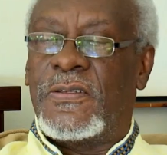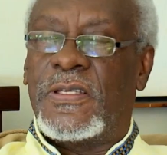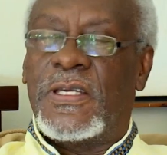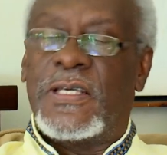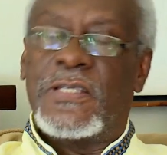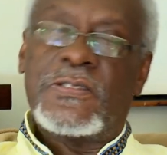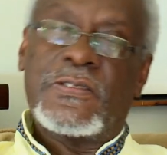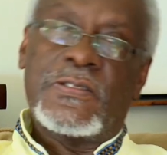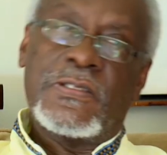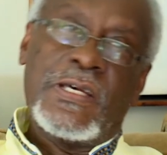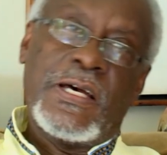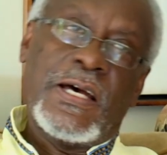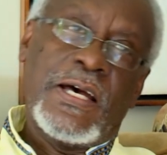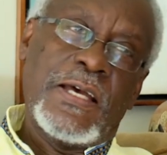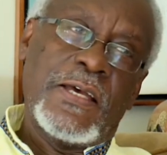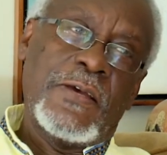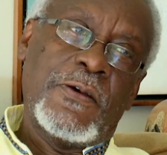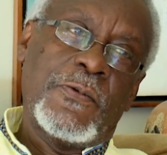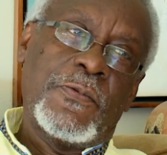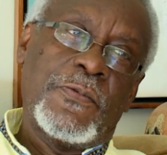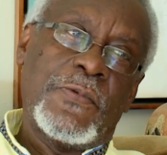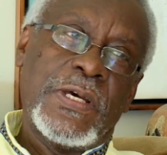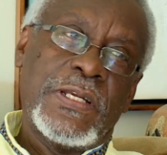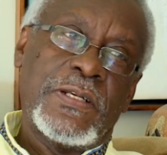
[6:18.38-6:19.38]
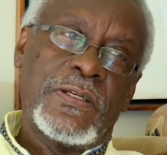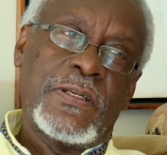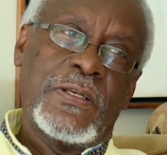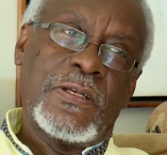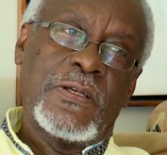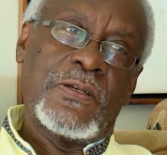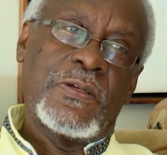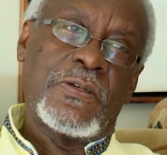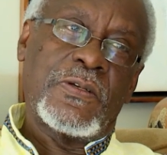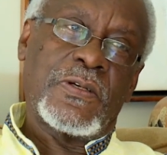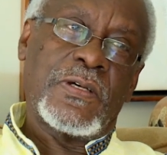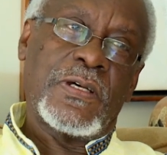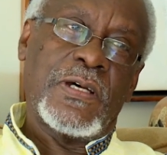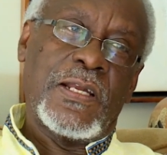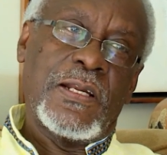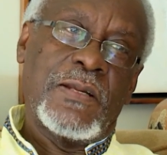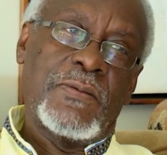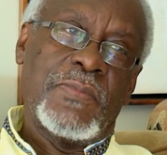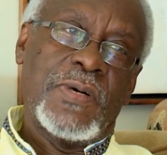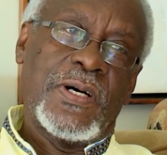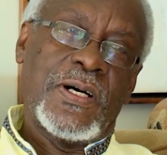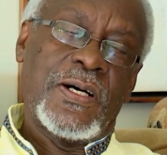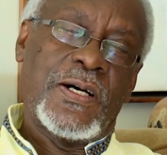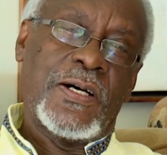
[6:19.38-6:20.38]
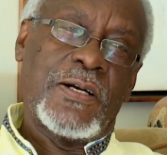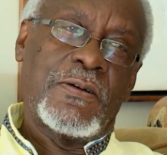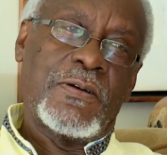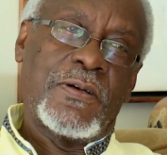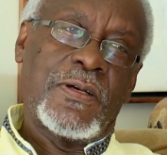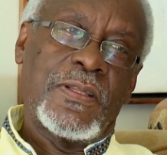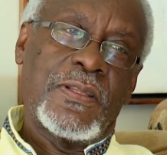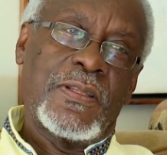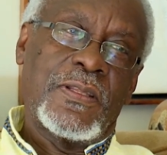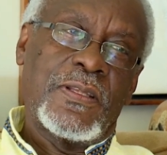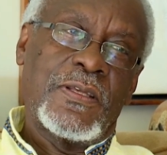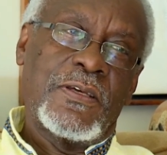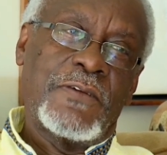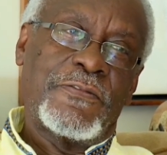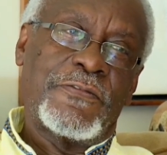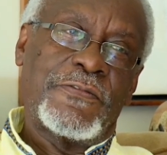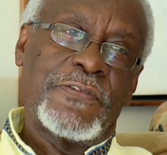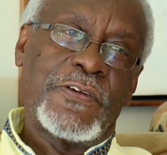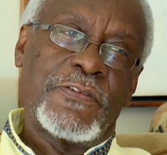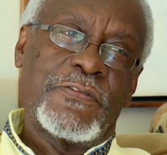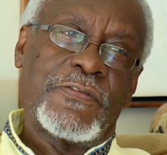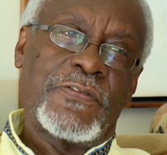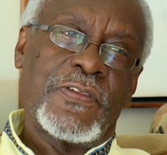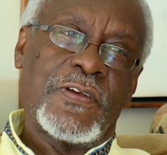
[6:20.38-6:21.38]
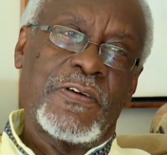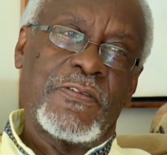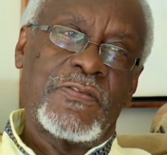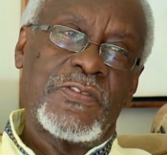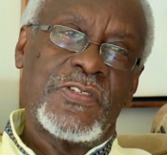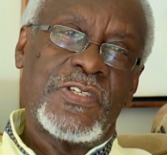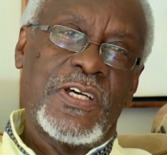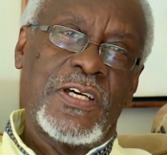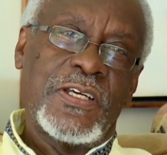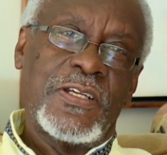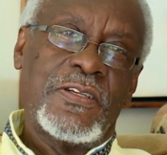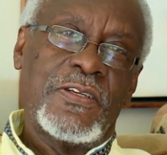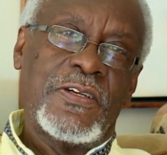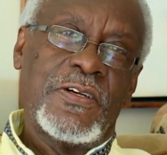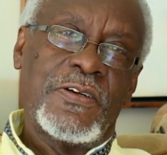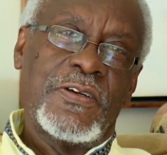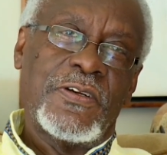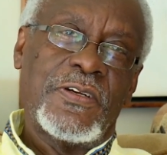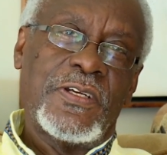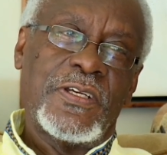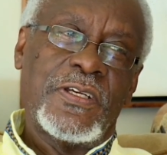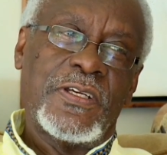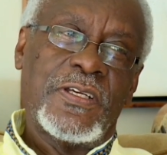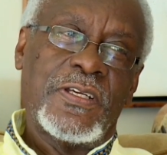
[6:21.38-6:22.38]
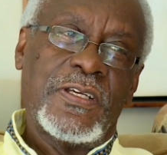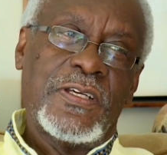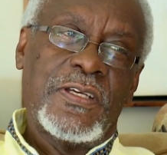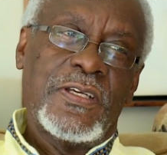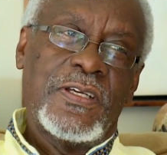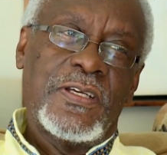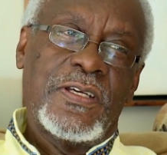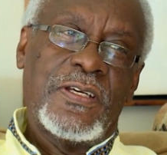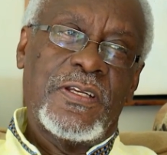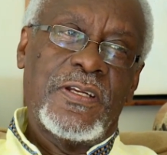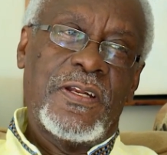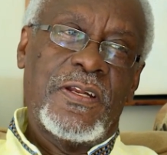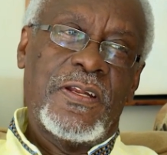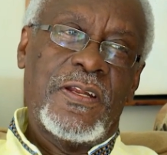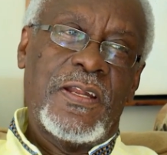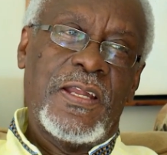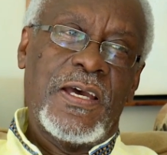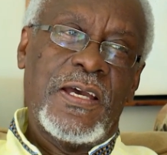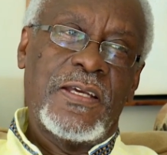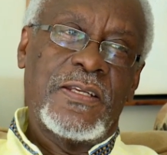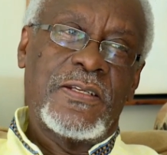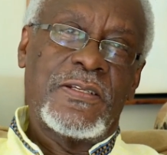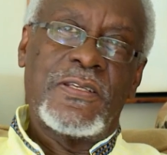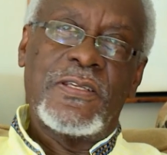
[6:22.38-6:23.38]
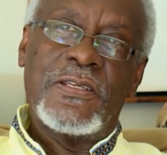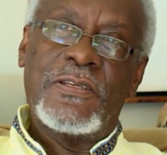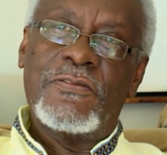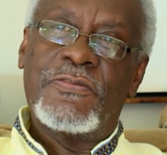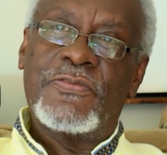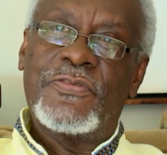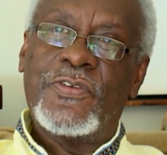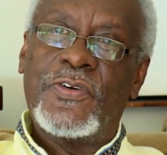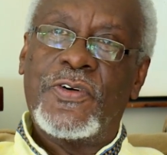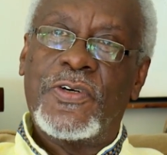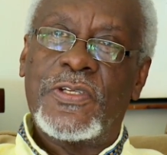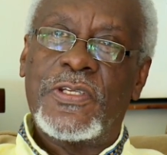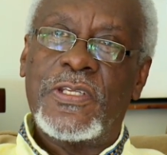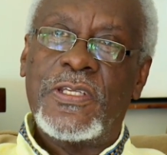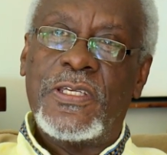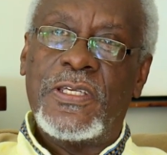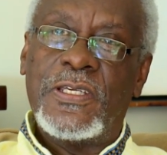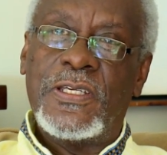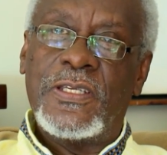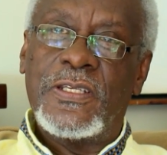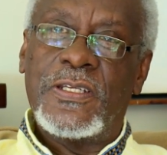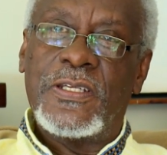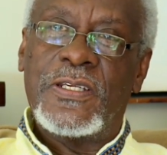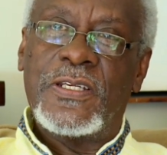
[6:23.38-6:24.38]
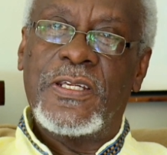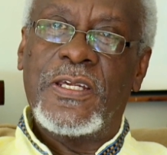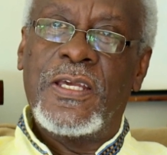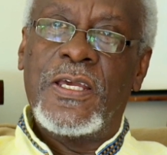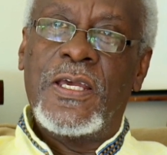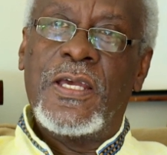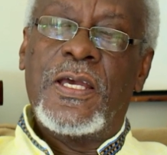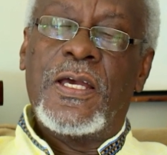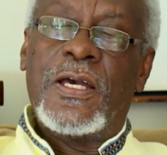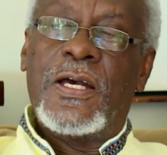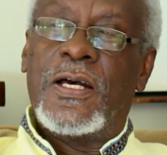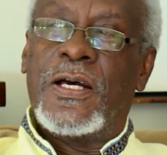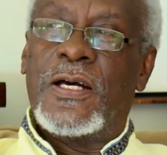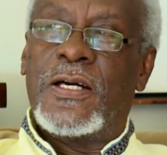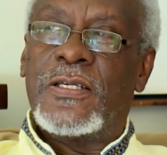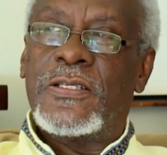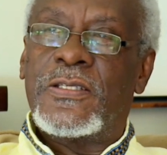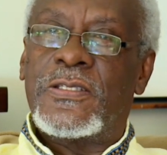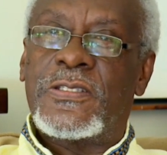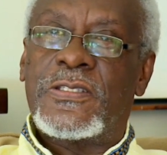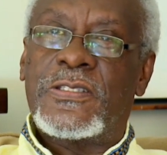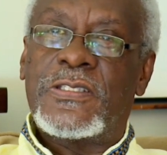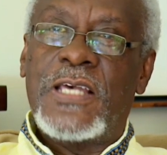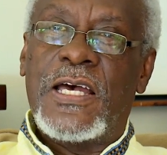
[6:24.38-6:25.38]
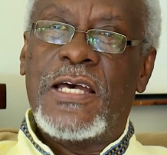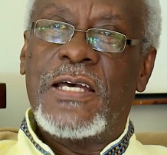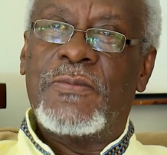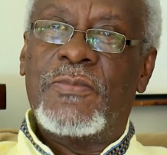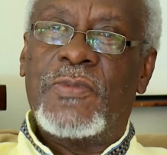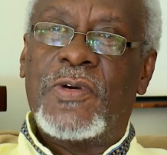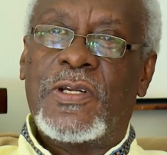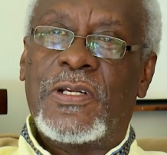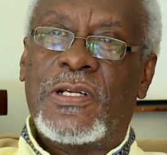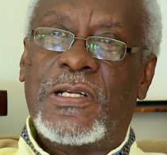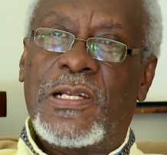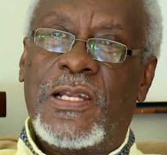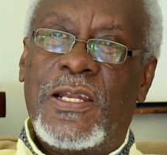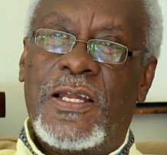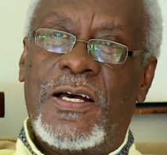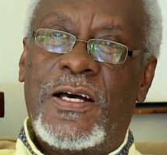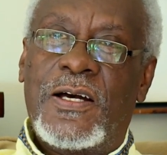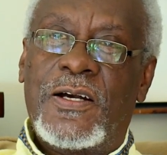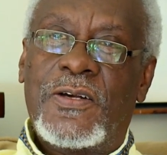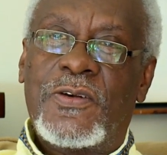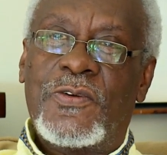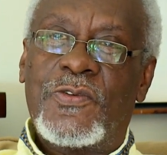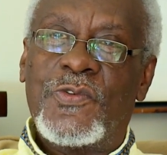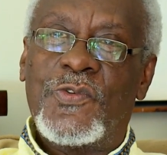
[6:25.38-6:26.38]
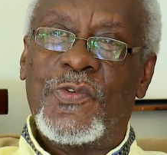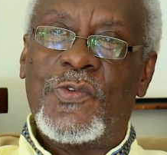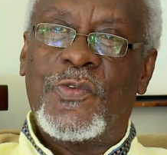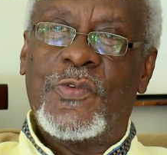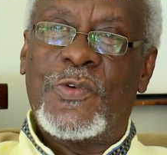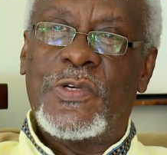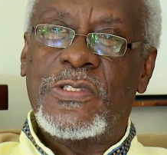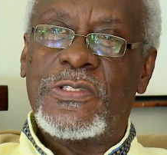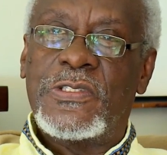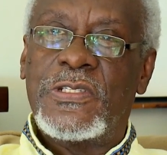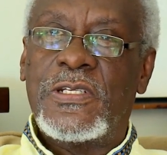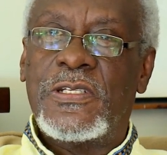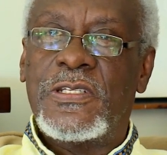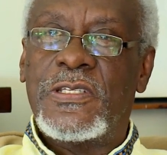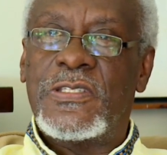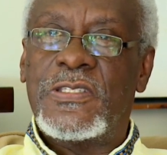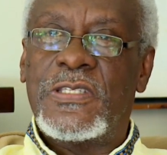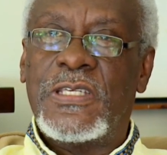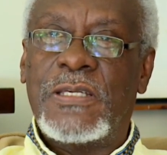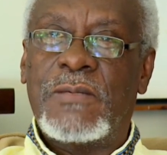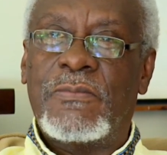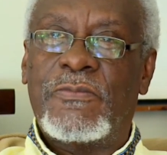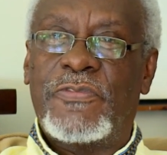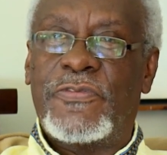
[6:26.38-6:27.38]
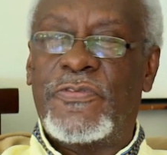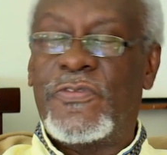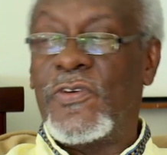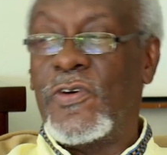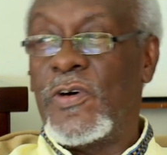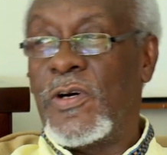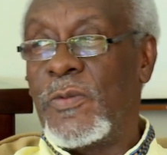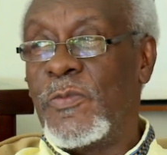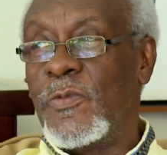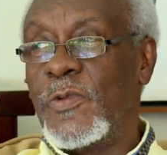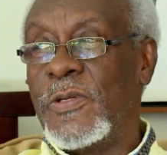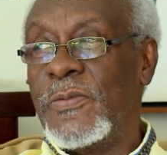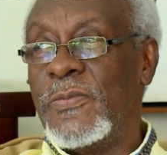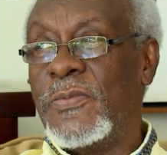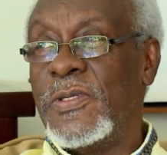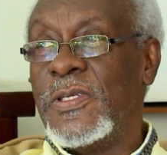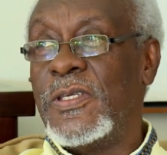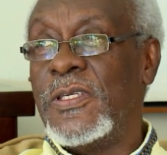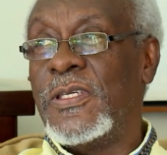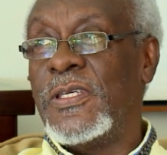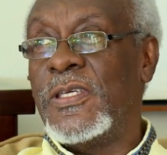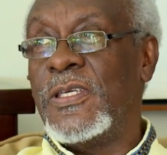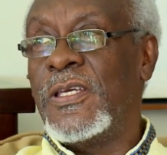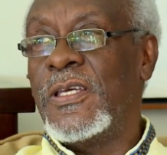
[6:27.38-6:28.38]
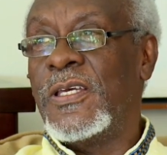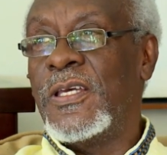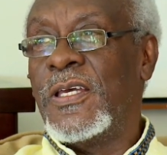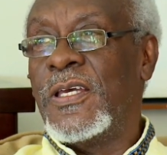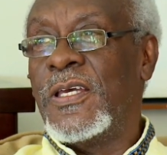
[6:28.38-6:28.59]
Yes. I went into Calabar on the 5th of January, 1948. Simon Clark, who was in the same form with me,